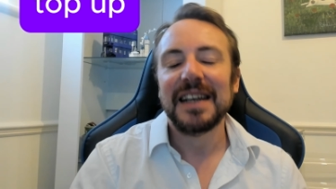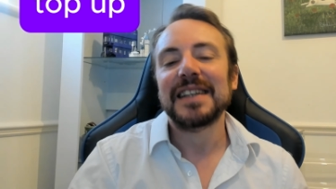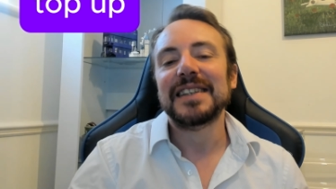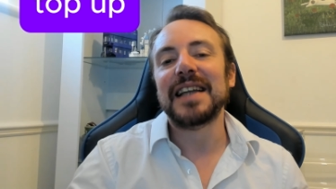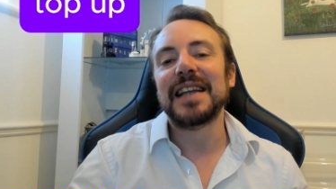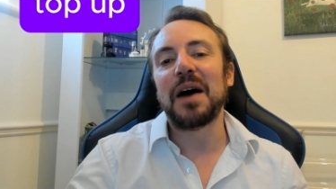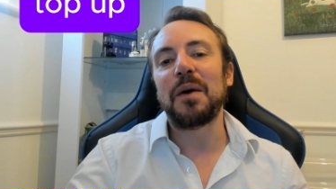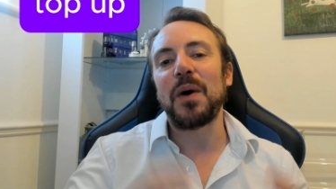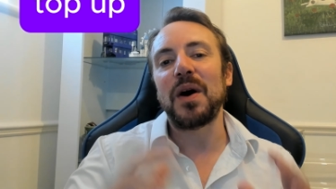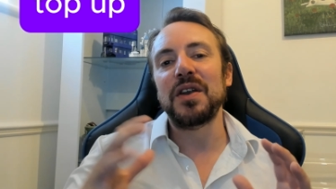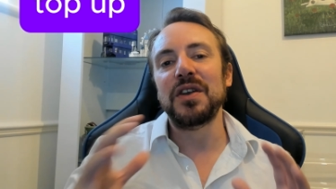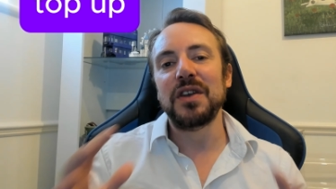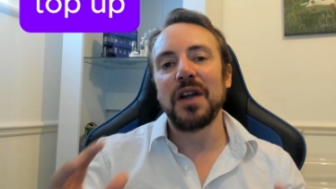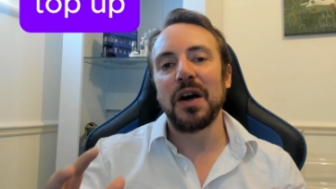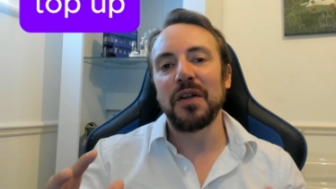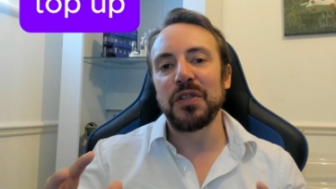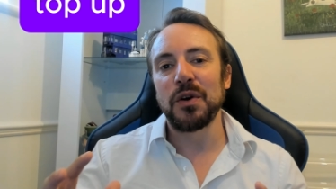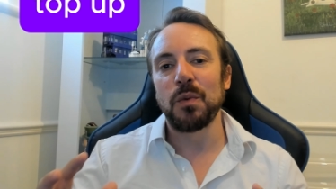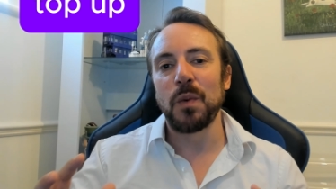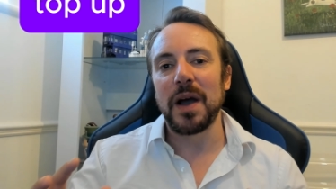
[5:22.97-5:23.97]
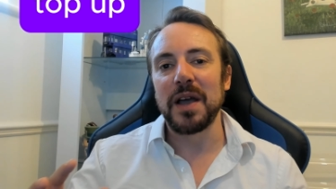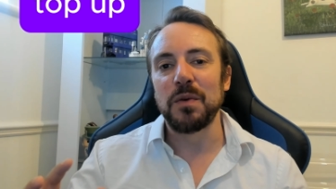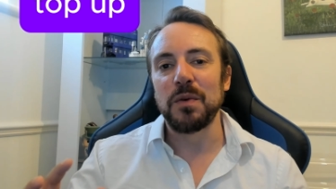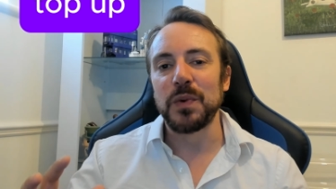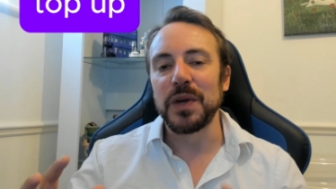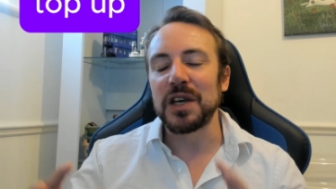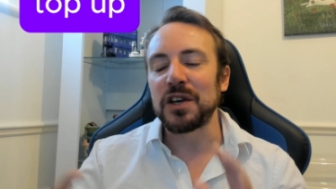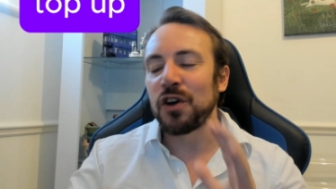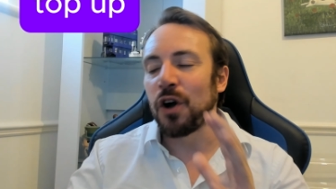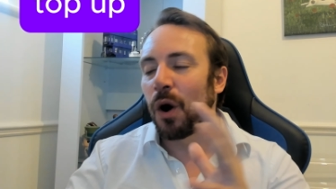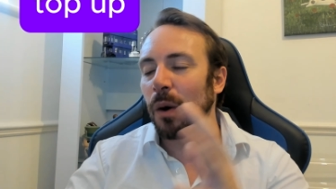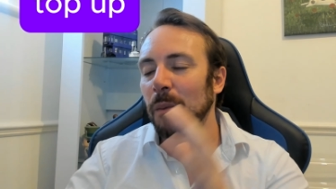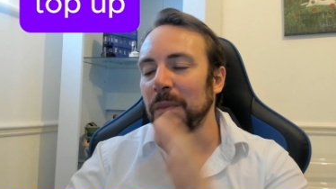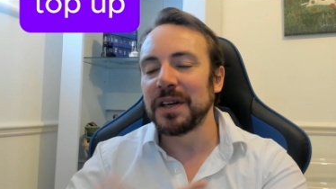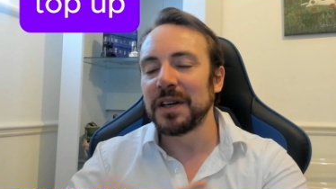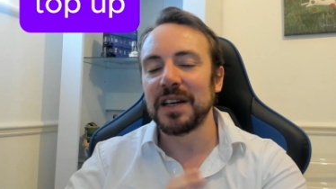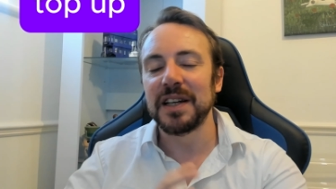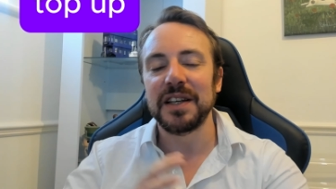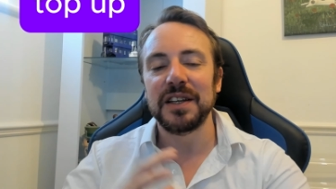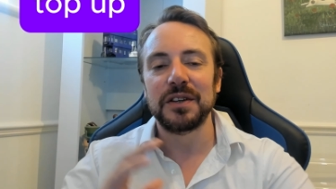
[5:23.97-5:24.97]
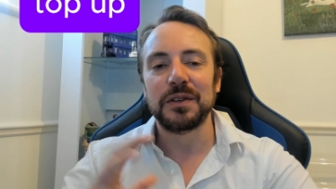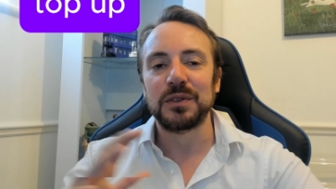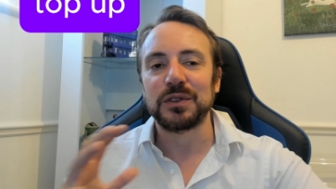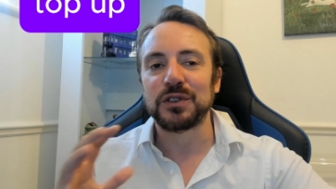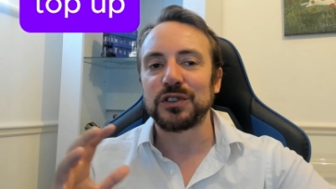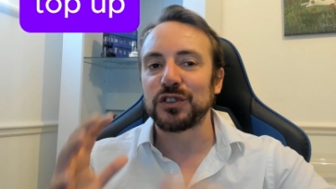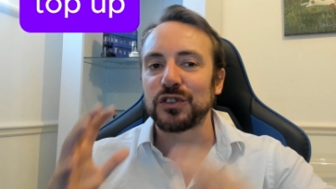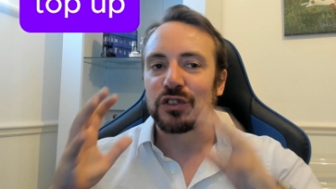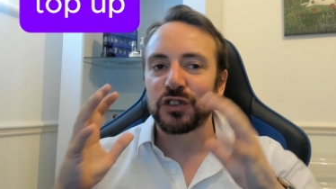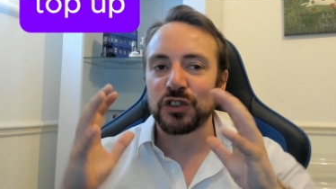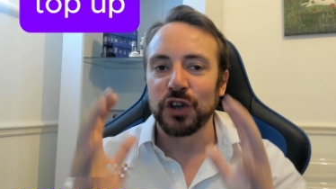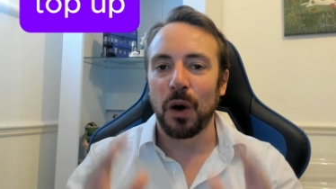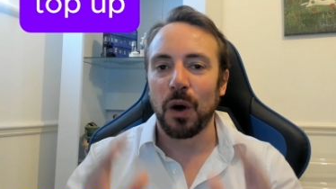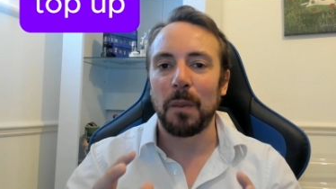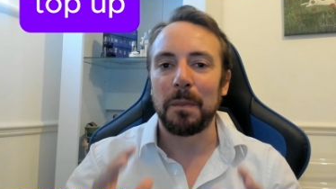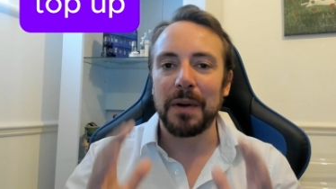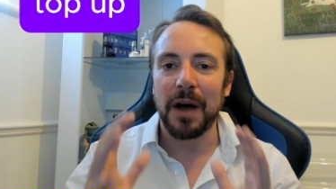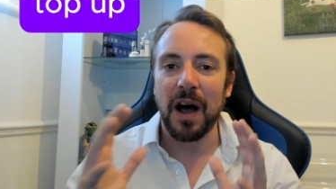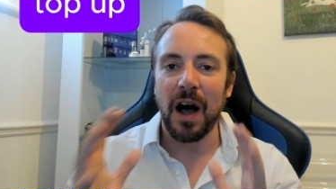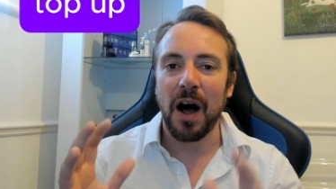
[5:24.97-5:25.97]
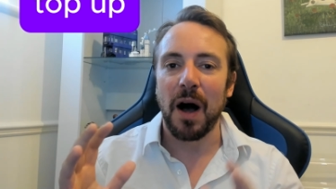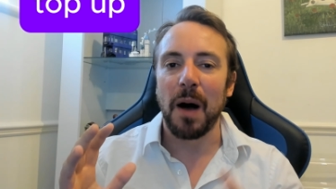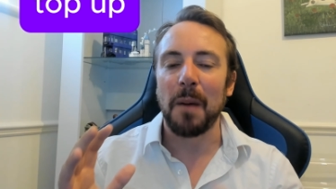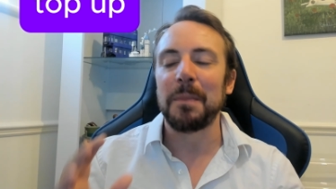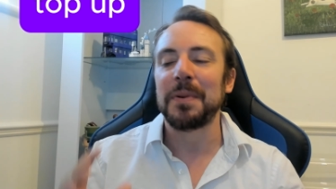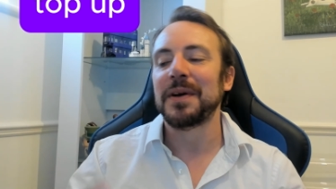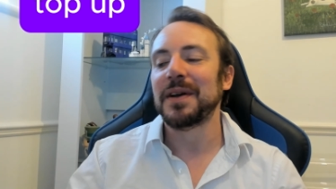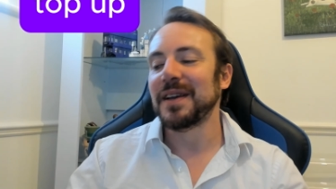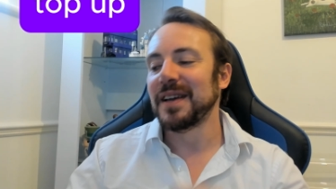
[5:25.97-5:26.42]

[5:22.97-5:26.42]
Now, another way we commonly use top up